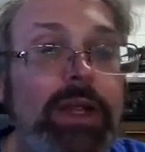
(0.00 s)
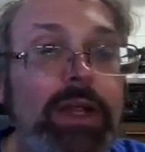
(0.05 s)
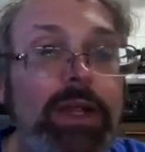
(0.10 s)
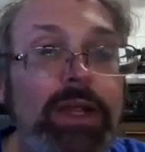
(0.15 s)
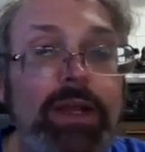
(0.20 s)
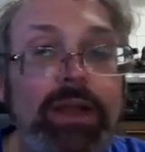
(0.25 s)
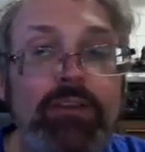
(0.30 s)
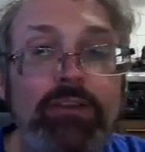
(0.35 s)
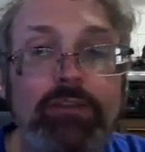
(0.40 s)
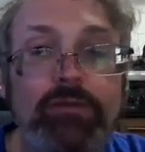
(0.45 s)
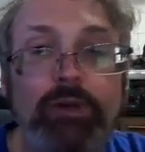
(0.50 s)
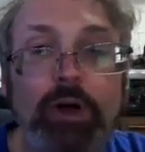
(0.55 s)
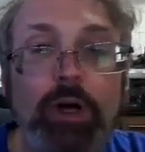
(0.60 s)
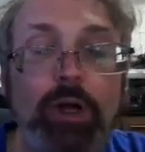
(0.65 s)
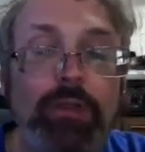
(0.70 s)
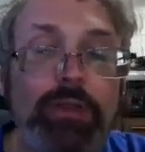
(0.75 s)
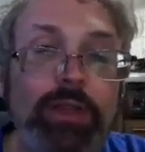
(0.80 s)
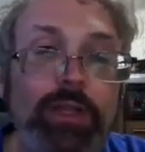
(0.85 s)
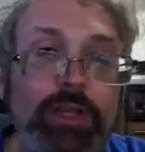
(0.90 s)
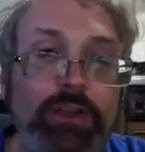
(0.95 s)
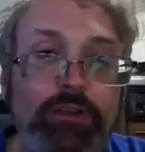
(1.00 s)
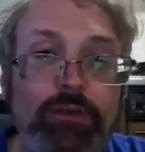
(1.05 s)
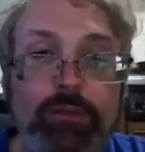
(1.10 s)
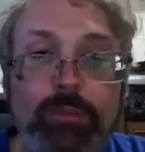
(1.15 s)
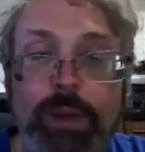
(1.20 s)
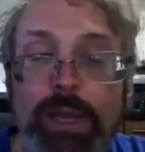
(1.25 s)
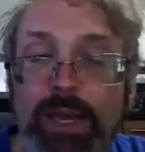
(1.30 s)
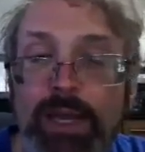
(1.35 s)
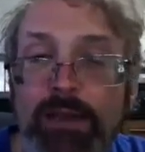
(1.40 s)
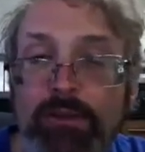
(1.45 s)
It has a vault that lets you
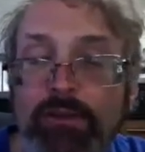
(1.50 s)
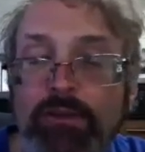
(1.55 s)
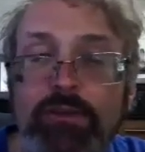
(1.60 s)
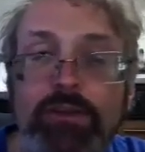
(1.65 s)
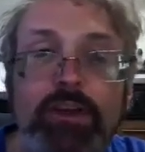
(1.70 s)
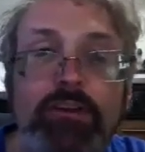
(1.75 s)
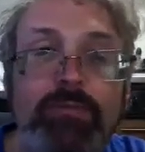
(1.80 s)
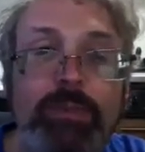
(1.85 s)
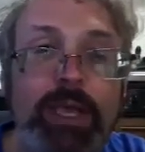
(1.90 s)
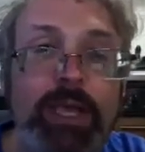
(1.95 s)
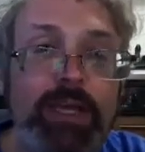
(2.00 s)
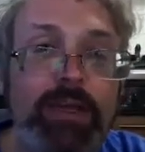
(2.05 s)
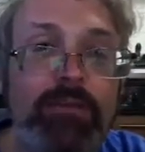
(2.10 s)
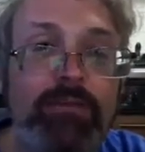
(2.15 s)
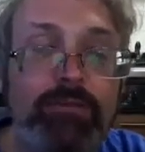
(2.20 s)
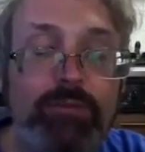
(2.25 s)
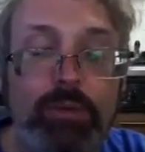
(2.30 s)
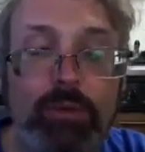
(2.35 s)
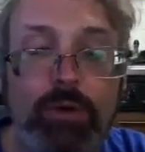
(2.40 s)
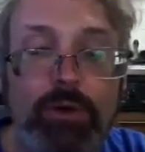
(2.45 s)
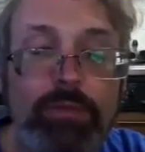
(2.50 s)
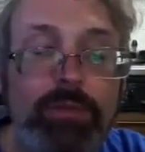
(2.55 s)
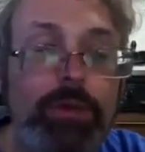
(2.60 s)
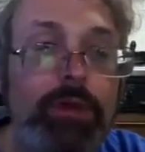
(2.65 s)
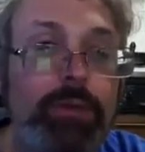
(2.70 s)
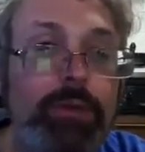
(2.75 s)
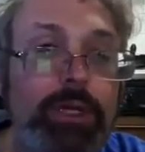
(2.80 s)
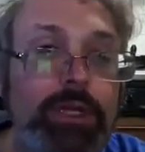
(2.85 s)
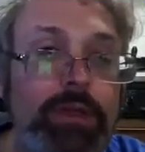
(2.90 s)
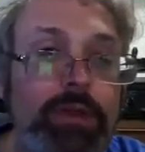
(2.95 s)
pass stuff back and forth
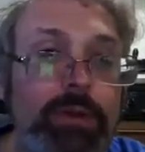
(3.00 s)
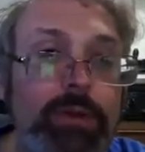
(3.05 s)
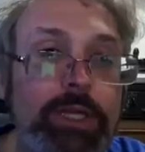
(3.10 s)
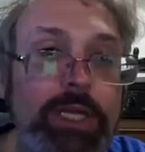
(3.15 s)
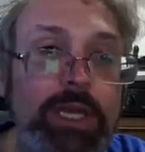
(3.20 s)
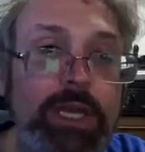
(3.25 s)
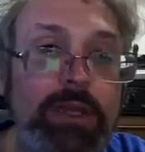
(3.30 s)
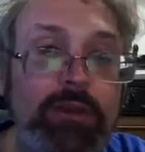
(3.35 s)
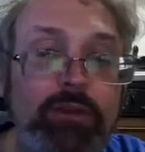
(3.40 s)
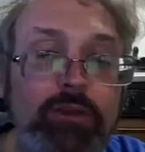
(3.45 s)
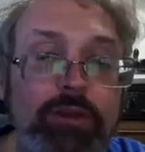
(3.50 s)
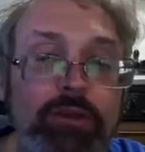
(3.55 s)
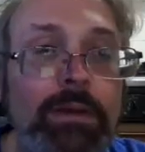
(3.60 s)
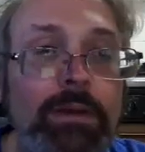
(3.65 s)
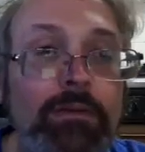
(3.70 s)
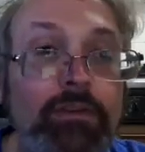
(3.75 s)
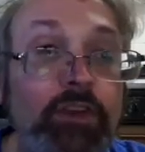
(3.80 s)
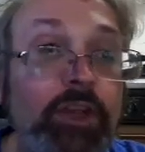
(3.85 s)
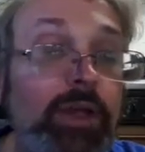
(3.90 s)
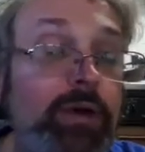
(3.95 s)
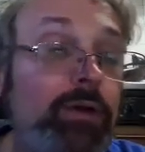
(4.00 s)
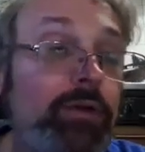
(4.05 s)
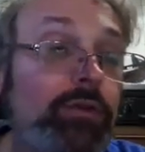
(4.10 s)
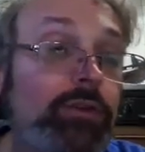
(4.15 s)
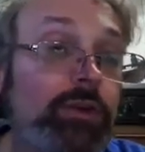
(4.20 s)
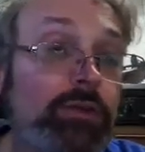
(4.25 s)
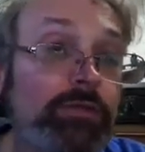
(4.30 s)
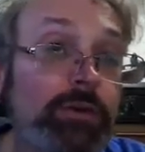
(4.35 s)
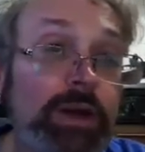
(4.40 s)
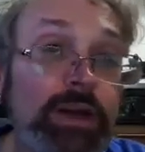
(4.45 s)
between you and the agent. Channels are
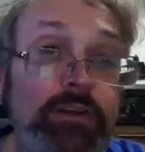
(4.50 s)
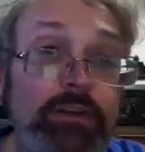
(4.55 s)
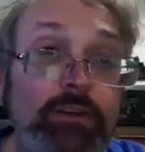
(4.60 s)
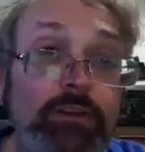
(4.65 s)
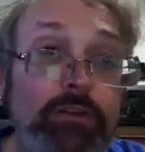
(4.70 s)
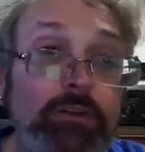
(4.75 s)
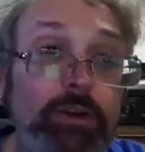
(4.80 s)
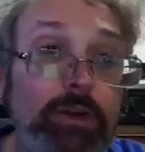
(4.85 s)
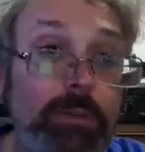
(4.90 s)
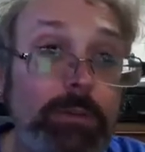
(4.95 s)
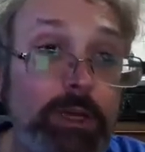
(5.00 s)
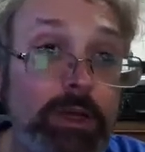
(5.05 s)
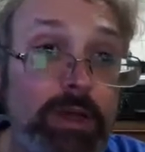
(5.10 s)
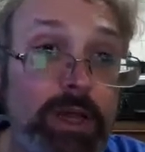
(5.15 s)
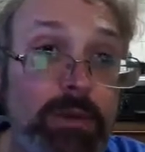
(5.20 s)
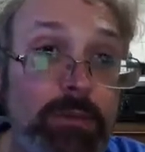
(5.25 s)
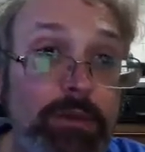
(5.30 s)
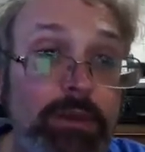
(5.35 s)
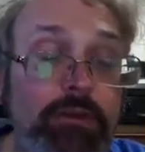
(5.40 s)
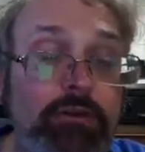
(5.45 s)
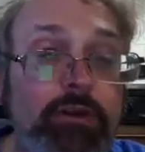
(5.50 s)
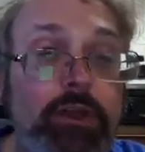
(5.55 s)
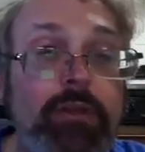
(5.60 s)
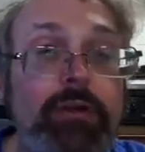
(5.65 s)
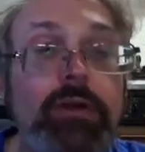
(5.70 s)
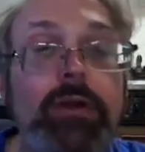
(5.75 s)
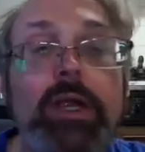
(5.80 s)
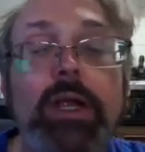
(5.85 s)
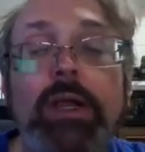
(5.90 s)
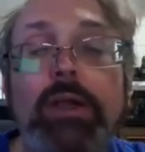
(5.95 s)
for agents to communicate with each
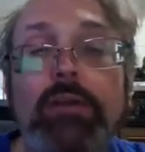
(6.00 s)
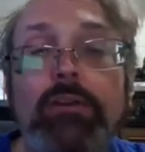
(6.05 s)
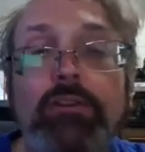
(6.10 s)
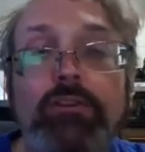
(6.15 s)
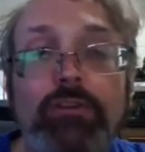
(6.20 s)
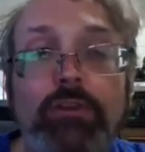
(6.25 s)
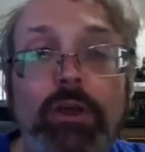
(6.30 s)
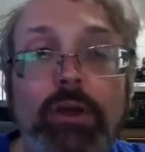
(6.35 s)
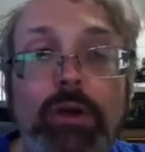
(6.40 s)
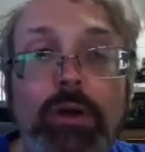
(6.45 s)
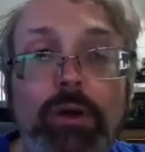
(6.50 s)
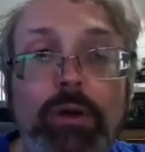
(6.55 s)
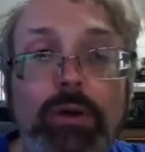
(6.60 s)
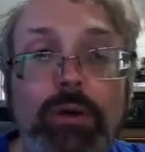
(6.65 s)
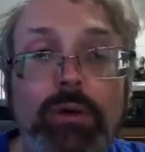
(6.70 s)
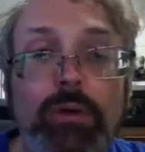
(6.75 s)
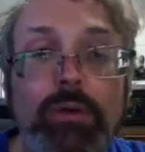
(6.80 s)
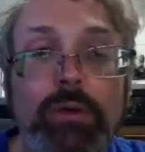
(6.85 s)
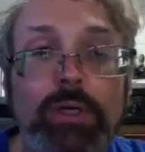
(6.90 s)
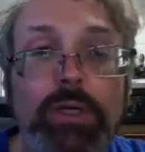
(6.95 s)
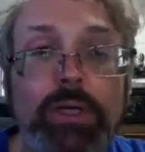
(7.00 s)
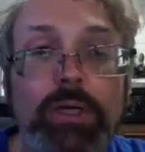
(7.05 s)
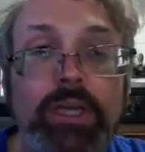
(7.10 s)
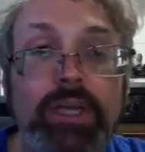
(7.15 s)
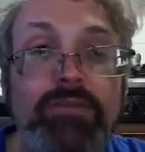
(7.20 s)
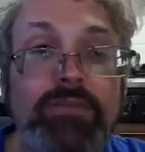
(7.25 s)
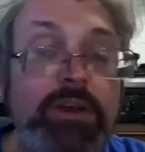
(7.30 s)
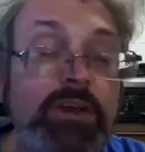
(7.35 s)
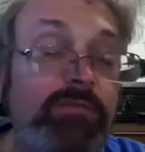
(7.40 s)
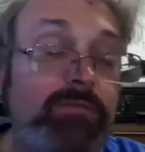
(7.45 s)
other. So if
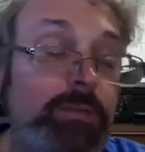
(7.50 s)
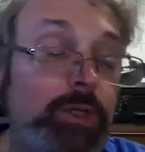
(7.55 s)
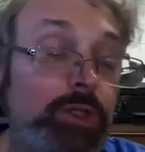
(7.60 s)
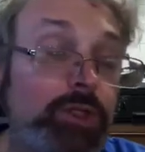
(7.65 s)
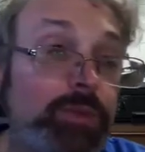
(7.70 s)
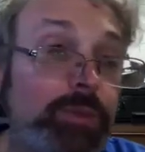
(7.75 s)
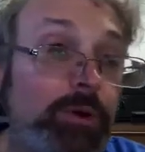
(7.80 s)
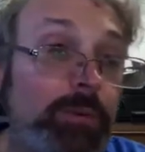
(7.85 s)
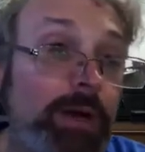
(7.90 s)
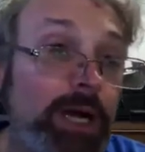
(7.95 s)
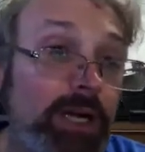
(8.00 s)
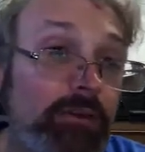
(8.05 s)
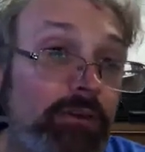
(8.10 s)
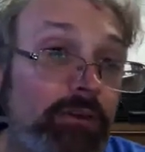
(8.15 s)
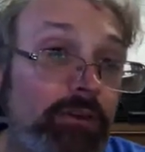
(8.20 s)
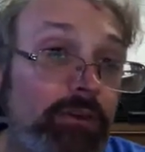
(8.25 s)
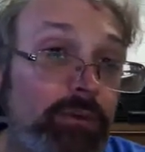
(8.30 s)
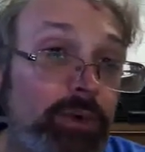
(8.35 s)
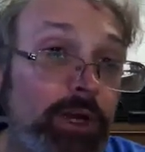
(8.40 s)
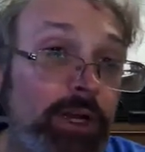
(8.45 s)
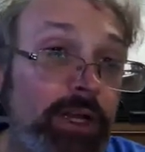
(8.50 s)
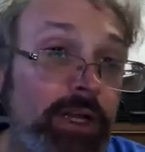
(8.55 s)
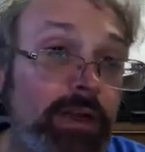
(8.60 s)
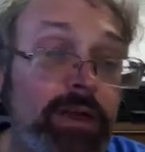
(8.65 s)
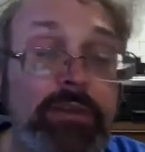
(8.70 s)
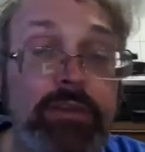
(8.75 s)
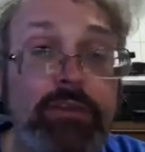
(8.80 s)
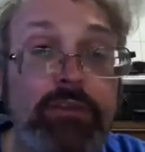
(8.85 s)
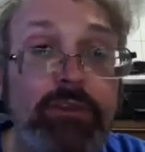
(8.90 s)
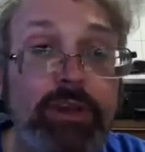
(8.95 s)
you have multiple boxes running at
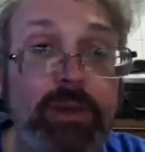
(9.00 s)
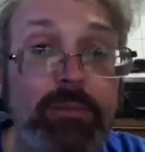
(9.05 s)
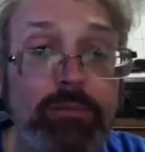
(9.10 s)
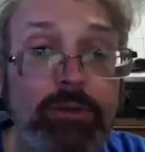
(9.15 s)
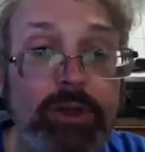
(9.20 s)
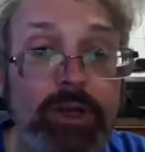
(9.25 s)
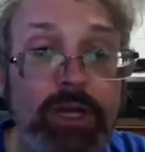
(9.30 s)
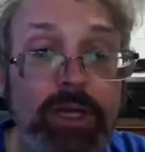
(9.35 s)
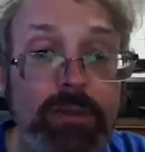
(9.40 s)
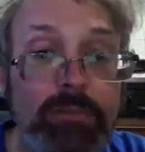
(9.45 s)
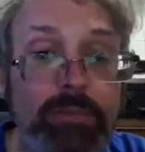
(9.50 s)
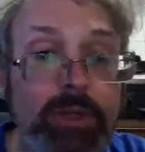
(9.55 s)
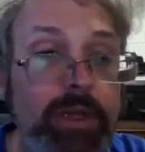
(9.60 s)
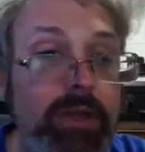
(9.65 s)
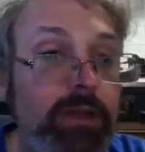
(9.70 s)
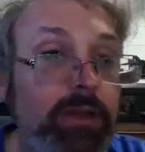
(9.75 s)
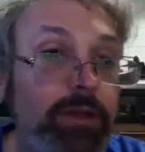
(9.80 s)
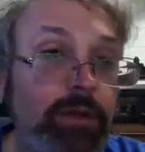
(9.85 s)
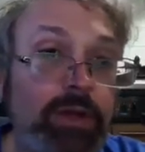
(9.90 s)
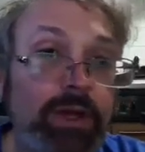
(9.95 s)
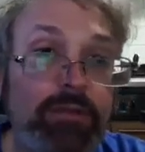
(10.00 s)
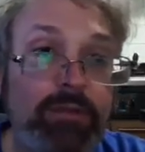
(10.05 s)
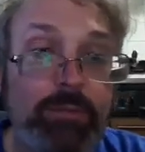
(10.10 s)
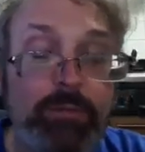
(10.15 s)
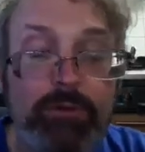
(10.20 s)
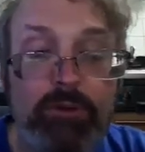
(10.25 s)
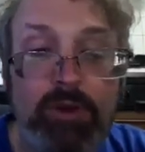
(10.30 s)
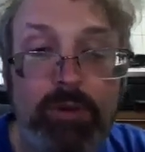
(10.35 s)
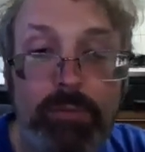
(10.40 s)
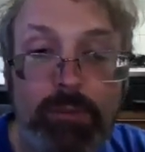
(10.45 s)
the same time, you can have them
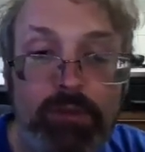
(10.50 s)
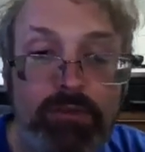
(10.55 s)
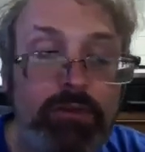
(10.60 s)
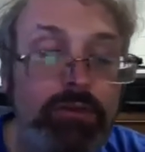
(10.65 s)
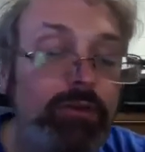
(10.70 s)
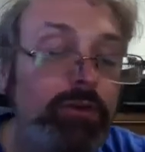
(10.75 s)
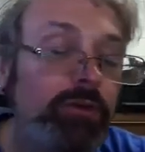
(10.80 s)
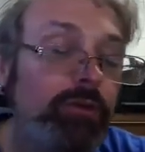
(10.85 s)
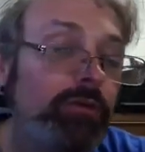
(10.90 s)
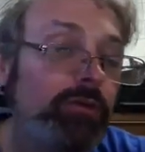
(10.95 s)
send messages